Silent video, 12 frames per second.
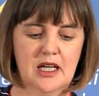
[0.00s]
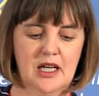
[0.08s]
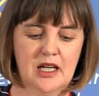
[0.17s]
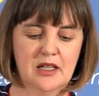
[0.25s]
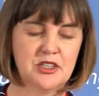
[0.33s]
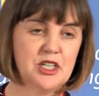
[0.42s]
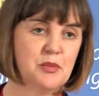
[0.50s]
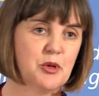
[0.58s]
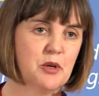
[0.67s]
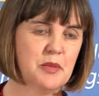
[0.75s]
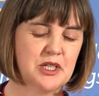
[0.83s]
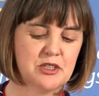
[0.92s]
Uh,
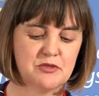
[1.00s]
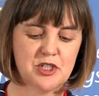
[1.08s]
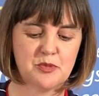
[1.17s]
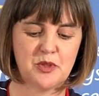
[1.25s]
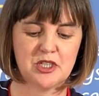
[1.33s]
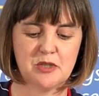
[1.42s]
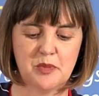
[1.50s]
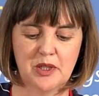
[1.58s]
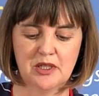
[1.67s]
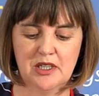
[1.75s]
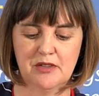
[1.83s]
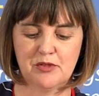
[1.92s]
departmental
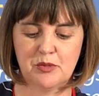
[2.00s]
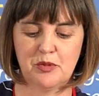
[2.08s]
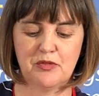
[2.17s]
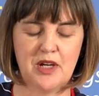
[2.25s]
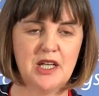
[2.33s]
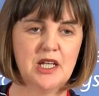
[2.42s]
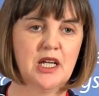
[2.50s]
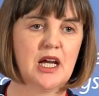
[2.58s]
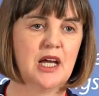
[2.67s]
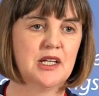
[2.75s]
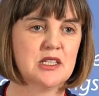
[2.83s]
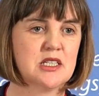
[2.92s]
responsibility for providing
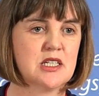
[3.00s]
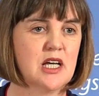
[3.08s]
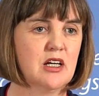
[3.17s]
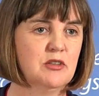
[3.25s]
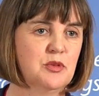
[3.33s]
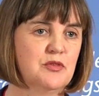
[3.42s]
guidance to health